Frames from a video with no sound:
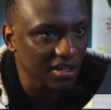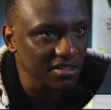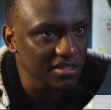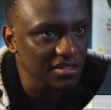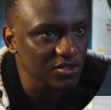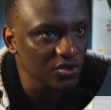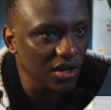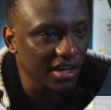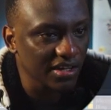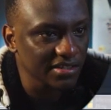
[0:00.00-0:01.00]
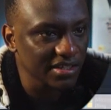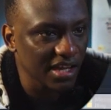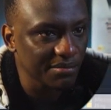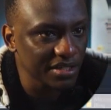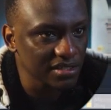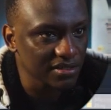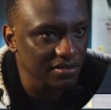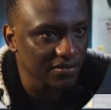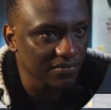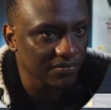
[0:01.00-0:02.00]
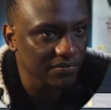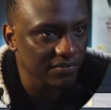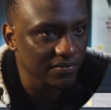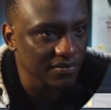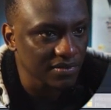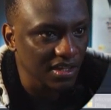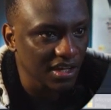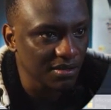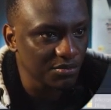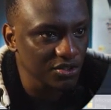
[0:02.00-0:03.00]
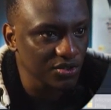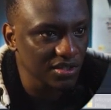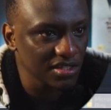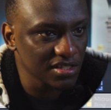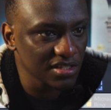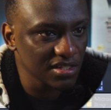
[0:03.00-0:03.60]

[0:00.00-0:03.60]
As a central island diameter. And the beauty of this